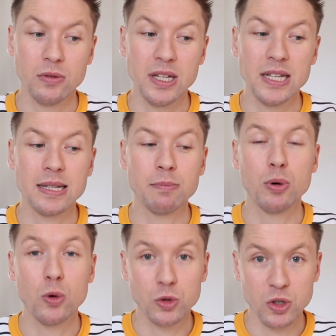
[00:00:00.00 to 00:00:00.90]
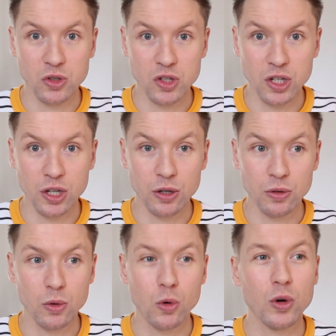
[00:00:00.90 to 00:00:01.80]
is important to
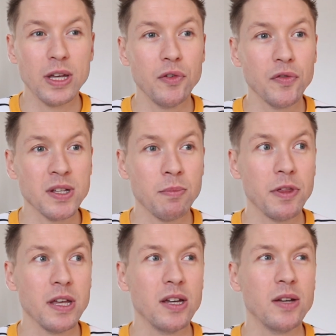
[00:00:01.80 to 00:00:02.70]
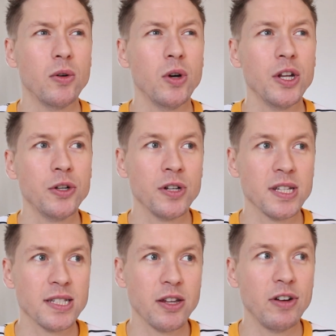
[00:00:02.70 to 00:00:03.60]
you, or if something, not
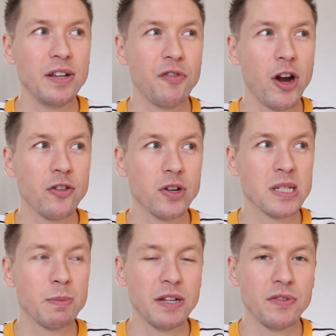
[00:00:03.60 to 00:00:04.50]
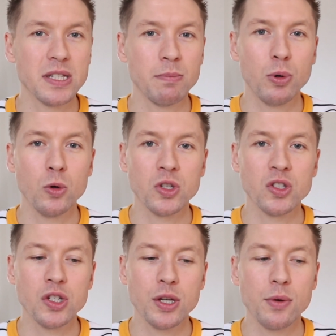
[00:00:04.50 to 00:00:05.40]
necessarily fragrance, but if it's important
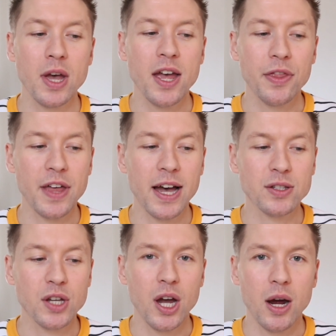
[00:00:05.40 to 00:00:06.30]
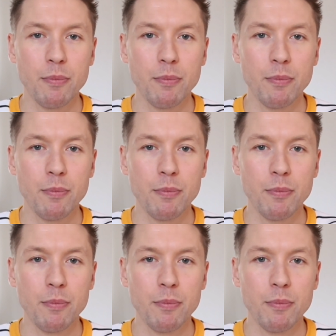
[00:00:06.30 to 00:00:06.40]
to you that a